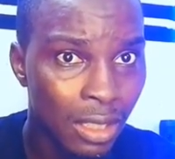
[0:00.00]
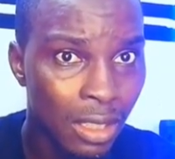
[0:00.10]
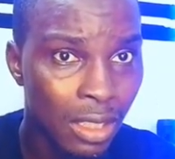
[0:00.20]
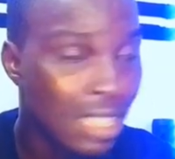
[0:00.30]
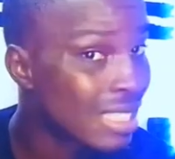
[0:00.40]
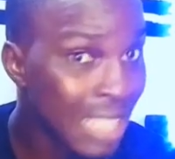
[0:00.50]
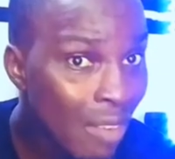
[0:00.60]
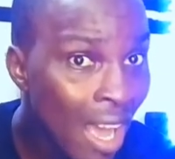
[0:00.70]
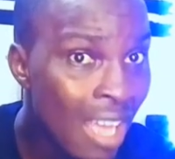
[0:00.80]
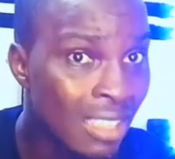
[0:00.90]
It
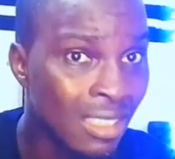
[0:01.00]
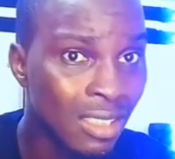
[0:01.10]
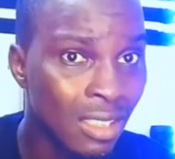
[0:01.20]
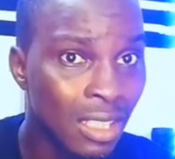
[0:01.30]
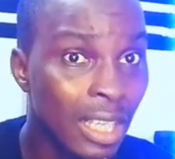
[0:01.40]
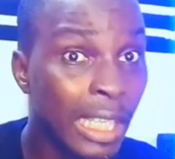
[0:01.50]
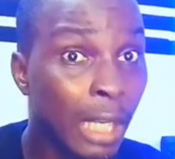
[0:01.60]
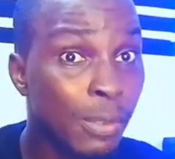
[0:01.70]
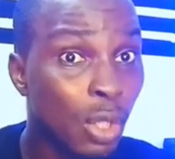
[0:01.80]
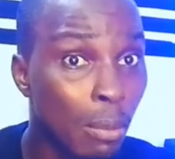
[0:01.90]
never ends. It
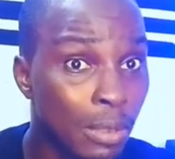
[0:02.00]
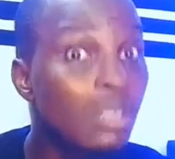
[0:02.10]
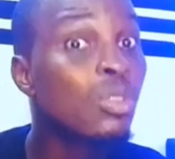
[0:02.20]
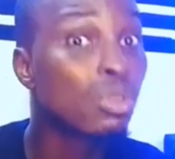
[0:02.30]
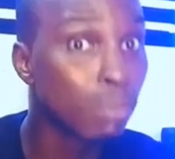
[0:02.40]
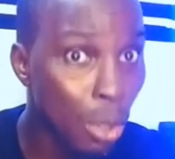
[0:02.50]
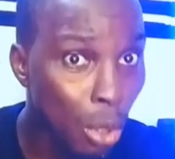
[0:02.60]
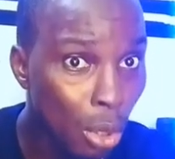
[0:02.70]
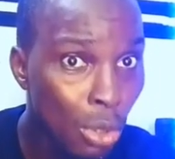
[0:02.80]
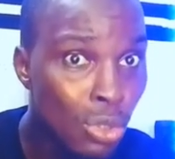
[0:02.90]
keeps coming.
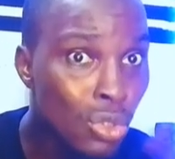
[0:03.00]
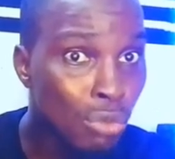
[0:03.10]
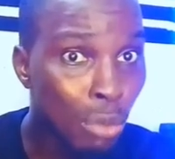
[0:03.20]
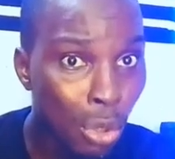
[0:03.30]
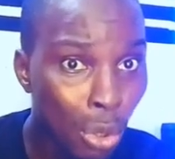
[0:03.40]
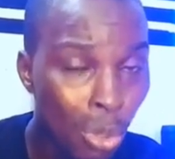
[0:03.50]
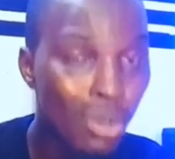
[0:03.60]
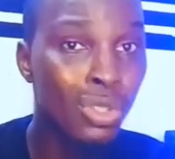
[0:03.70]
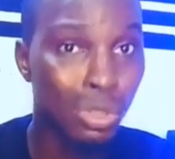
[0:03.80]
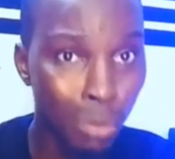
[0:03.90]
Tomorrow, tomorrow,
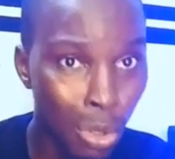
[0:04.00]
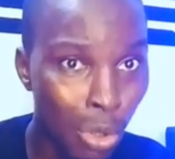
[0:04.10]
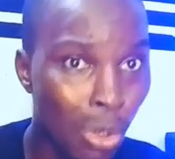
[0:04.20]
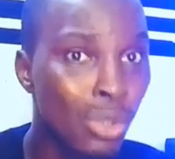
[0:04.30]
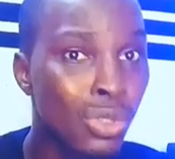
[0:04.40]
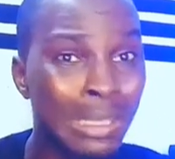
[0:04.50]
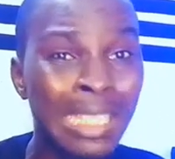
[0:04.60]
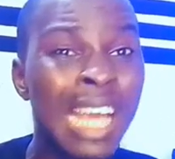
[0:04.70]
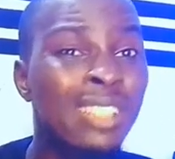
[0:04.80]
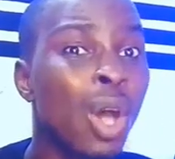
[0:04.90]
tomorrow.
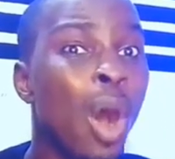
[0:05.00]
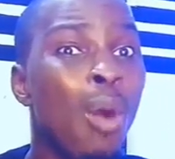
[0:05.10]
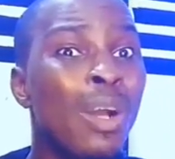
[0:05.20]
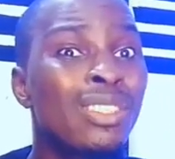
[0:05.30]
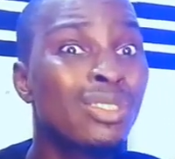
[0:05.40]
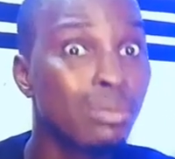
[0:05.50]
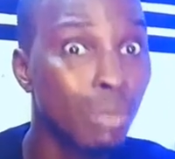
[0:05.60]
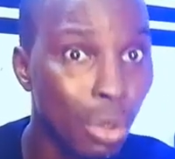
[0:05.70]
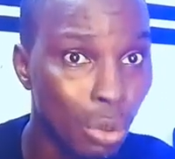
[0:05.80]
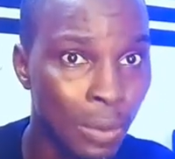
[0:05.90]
There is always
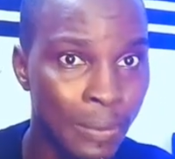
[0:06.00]
tomorrow.